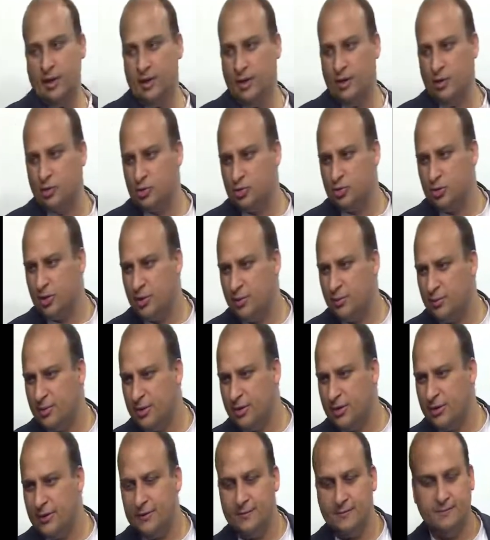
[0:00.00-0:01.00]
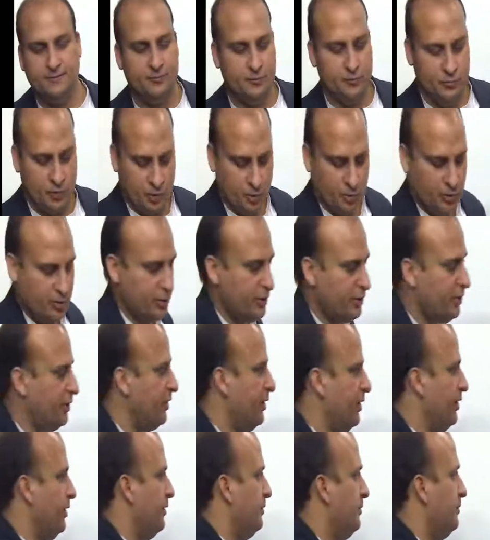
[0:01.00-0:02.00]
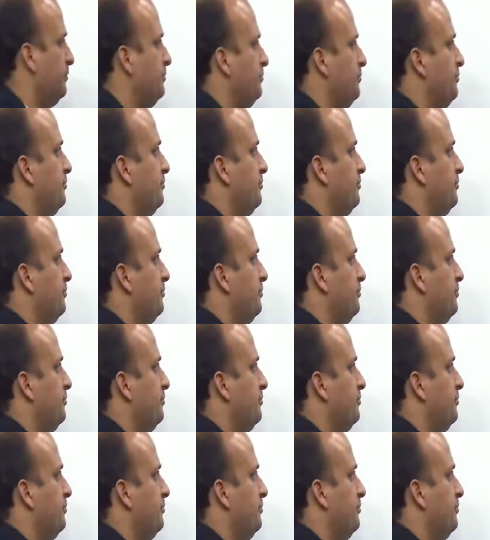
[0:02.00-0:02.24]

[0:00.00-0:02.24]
Any doubts to anybody? Okay, great.